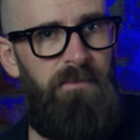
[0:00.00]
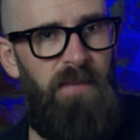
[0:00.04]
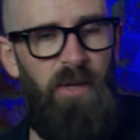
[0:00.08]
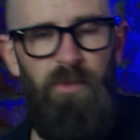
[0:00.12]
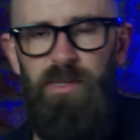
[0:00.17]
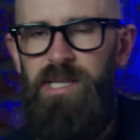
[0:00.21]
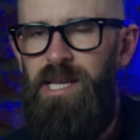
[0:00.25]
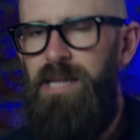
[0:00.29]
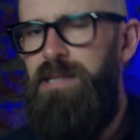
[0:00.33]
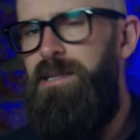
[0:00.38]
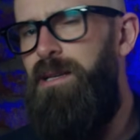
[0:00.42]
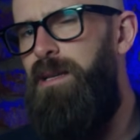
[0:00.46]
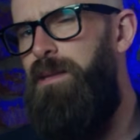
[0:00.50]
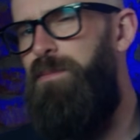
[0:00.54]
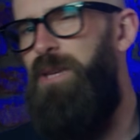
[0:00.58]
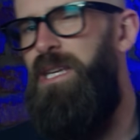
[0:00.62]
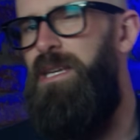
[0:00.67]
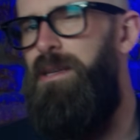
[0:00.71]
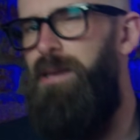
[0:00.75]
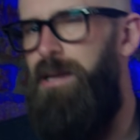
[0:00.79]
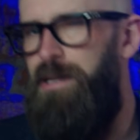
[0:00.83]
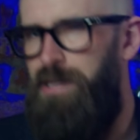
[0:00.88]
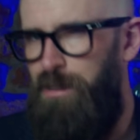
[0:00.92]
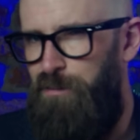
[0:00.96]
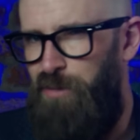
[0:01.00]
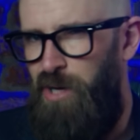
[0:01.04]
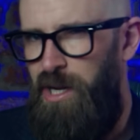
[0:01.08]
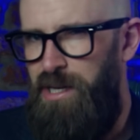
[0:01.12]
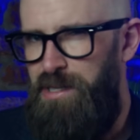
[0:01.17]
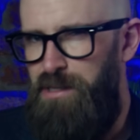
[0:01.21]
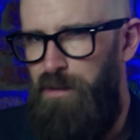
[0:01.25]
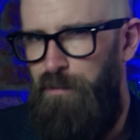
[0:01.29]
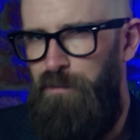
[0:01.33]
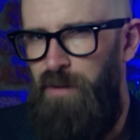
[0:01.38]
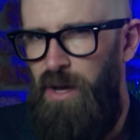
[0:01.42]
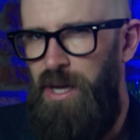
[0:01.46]
It would certainly be a
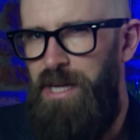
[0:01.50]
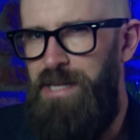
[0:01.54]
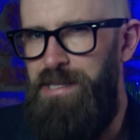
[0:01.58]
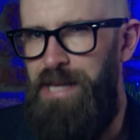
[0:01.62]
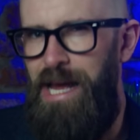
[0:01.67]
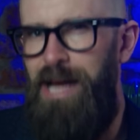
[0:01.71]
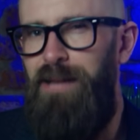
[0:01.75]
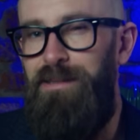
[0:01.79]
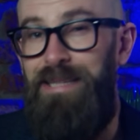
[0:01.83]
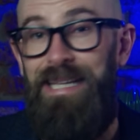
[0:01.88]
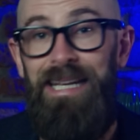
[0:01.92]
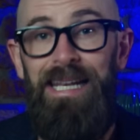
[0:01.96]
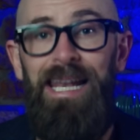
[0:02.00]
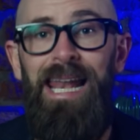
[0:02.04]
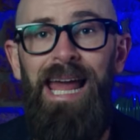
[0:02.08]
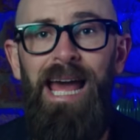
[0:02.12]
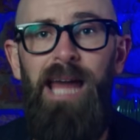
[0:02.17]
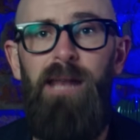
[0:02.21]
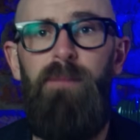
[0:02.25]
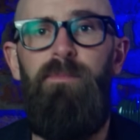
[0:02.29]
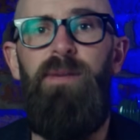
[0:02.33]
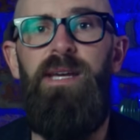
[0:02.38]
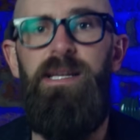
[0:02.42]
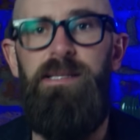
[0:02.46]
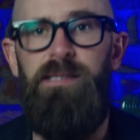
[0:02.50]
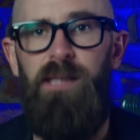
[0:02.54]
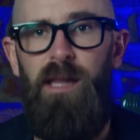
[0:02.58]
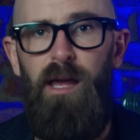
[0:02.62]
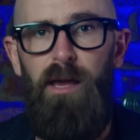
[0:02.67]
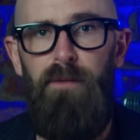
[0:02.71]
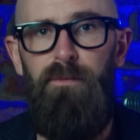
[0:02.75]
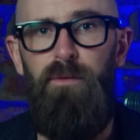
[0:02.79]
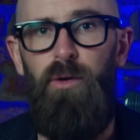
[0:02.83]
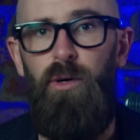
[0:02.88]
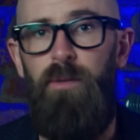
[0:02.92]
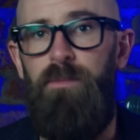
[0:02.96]
surprise to find out that land-based
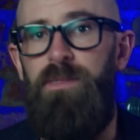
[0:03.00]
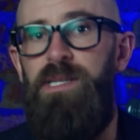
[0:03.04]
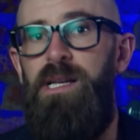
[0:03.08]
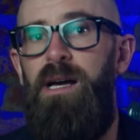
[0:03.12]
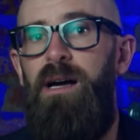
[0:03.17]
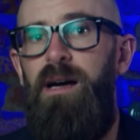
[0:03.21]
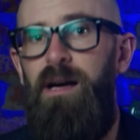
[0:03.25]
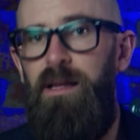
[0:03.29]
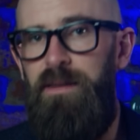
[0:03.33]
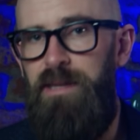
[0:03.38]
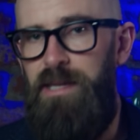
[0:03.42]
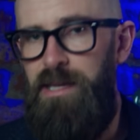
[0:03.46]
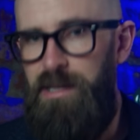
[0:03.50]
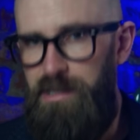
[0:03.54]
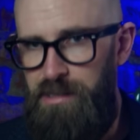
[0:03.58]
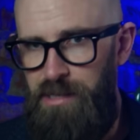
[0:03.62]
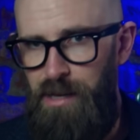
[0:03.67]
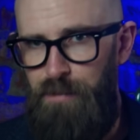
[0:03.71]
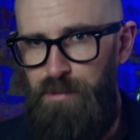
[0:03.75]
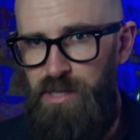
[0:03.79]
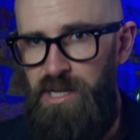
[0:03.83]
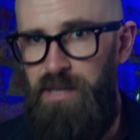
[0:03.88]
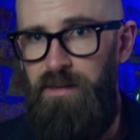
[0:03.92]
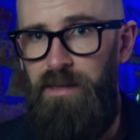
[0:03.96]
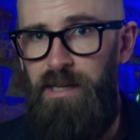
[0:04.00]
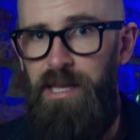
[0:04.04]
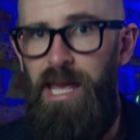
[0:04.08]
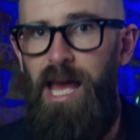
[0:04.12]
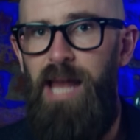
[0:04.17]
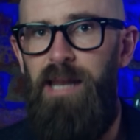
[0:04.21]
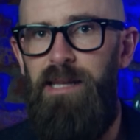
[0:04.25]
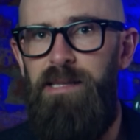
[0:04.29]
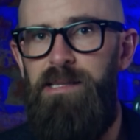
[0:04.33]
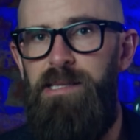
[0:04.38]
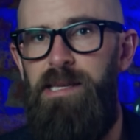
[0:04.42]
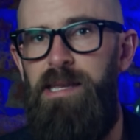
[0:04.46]
life forms are the exception in the
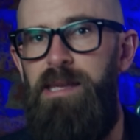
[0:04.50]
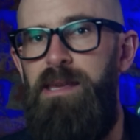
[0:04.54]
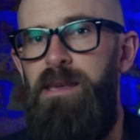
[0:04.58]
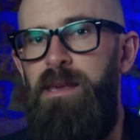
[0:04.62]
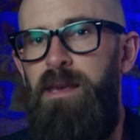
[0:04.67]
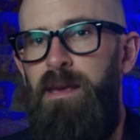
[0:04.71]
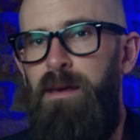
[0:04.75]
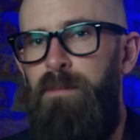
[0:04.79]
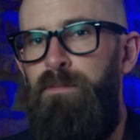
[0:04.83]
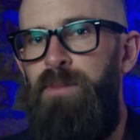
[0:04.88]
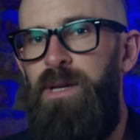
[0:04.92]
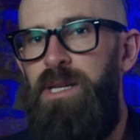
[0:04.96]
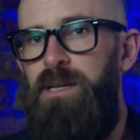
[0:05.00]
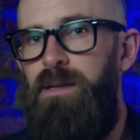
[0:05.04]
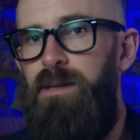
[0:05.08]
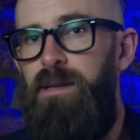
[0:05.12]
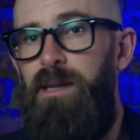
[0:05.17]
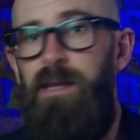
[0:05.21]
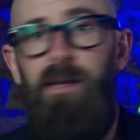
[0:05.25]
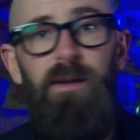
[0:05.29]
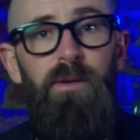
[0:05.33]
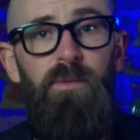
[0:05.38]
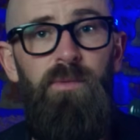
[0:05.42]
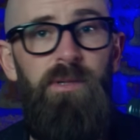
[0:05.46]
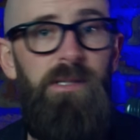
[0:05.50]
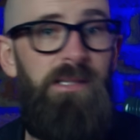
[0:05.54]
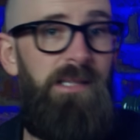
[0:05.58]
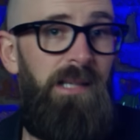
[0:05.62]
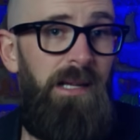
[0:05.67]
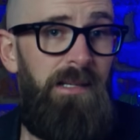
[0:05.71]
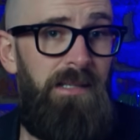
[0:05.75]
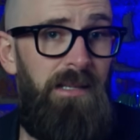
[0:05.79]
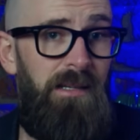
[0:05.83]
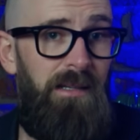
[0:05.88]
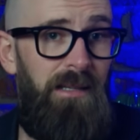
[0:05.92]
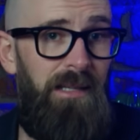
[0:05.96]
galaxy, but it would
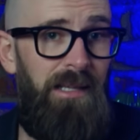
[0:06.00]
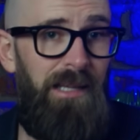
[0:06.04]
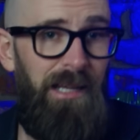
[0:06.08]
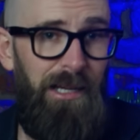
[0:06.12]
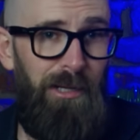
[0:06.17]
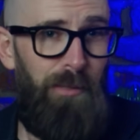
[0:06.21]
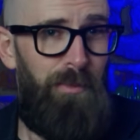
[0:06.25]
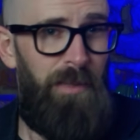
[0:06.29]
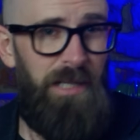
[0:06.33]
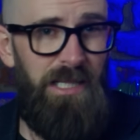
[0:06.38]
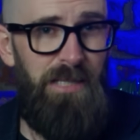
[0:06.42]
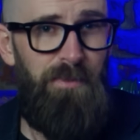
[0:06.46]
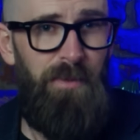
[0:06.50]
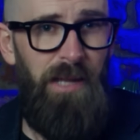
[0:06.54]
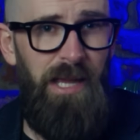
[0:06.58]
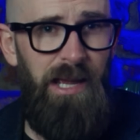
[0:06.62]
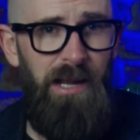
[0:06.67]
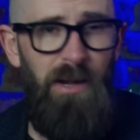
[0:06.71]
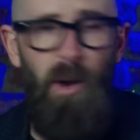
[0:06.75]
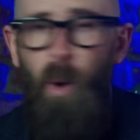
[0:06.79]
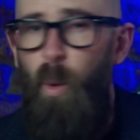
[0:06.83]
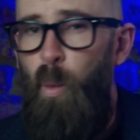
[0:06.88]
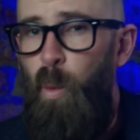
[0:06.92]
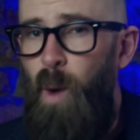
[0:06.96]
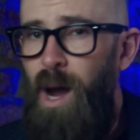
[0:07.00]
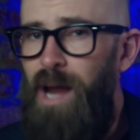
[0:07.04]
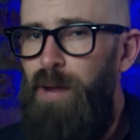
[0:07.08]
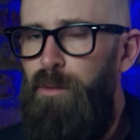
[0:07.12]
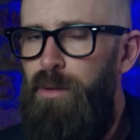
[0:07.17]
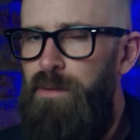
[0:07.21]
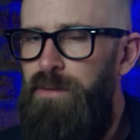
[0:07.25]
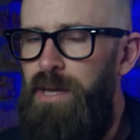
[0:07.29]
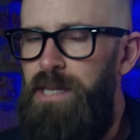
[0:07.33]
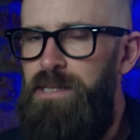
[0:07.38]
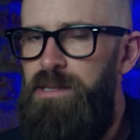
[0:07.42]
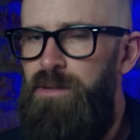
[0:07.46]
certainly help explain why
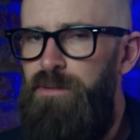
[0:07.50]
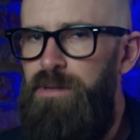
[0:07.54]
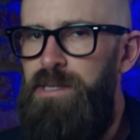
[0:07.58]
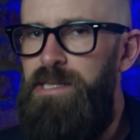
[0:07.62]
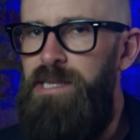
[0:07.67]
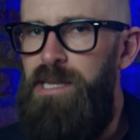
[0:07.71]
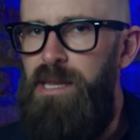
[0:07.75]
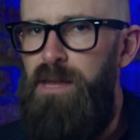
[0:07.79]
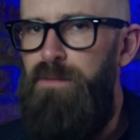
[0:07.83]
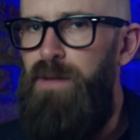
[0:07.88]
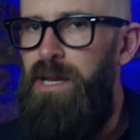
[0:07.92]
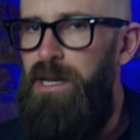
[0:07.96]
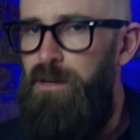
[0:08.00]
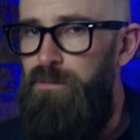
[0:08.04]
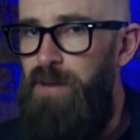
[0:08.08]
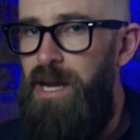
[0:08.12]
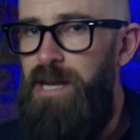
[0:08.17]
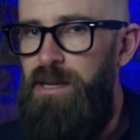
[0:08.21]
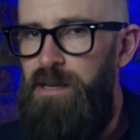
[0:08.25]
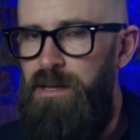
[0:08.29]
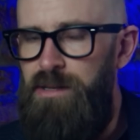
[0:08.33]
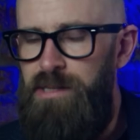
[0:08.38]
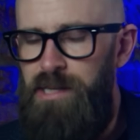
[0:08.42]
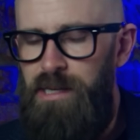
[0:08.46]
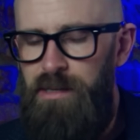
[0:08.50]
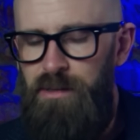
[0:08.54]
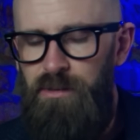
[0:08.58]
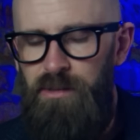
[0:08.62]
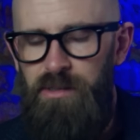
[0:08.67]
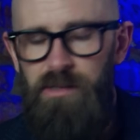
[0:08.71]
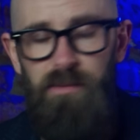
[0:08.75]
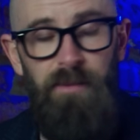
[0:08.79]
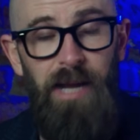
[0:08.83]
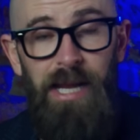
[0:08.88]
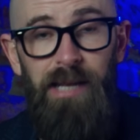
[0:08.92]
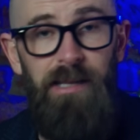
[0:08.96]
we've yet to receive any radio
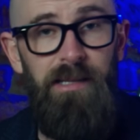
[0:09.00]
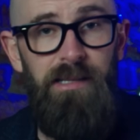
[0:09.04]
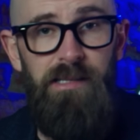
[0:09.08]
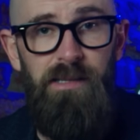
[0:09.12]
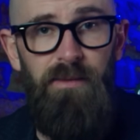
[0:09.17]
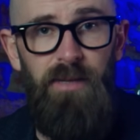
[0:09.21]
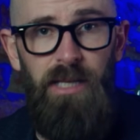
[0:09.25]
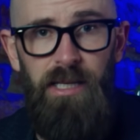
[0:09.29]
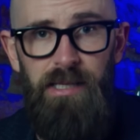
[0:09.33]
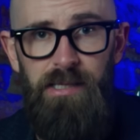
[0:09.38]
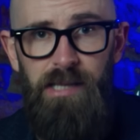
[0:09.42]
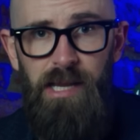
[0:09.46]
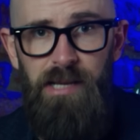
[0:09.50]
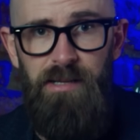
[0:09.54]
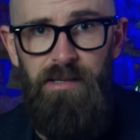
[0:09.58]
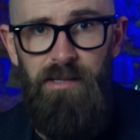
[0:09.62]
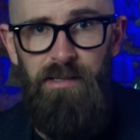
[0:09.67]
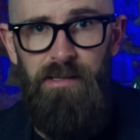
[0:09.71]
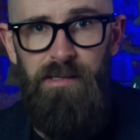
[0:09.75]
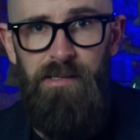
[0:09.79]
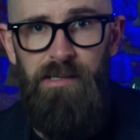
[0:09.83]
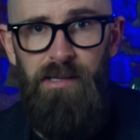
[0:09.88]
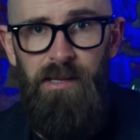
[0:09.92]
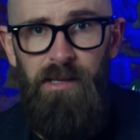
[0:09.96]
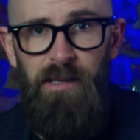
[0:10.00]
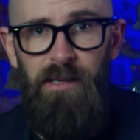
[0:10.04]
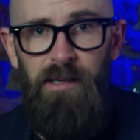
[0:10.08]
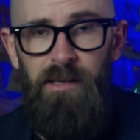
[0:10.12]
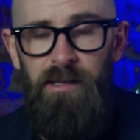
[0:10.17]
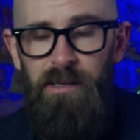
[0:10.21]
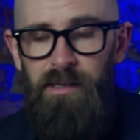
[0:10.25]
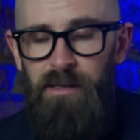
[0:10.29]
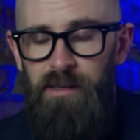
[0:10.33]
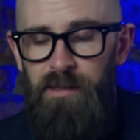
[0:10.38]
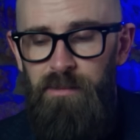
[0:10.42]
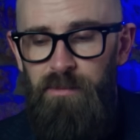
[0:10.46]
signals from alien civilizations.
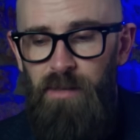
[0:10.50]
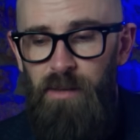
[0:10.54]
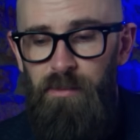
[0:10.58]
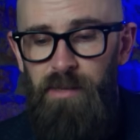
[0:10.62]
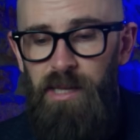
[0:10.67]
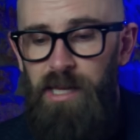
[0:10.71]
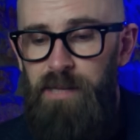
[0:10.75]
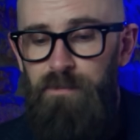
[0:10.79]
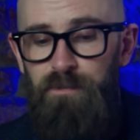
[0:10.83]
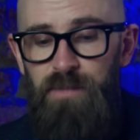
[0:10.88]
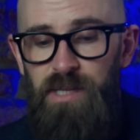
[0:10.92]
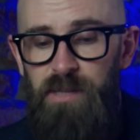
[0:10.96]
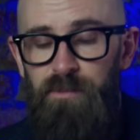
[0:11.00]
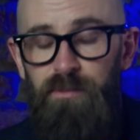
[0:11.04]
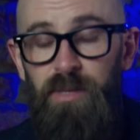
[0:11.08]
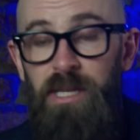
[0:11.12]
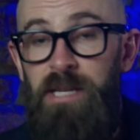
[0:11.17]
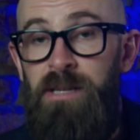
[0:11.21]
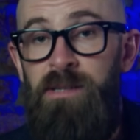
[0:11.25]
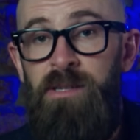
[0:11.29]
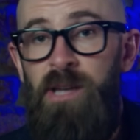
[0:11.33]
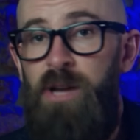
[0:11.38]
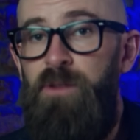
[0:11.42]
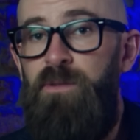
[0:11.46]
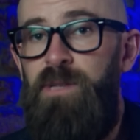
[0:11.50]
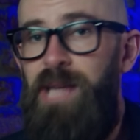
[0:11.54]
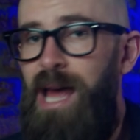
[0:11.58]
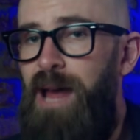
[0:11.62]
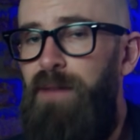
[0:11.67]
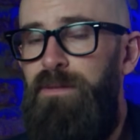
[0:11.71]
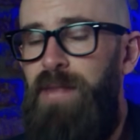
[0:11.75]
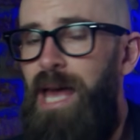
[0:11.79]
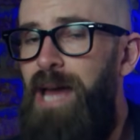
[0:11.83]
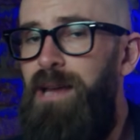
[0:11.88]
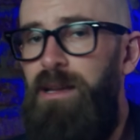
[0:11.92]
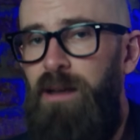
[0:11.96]
Maybe they simply don't
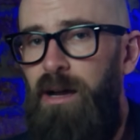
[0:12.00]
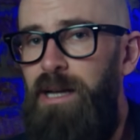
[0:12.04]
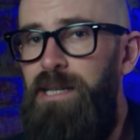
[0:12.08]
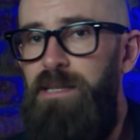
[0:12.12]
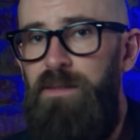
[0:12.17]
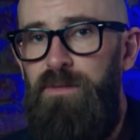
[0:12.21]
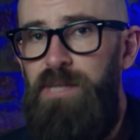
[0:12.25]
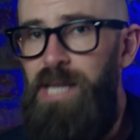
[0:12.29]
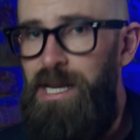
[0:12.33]
have that kind of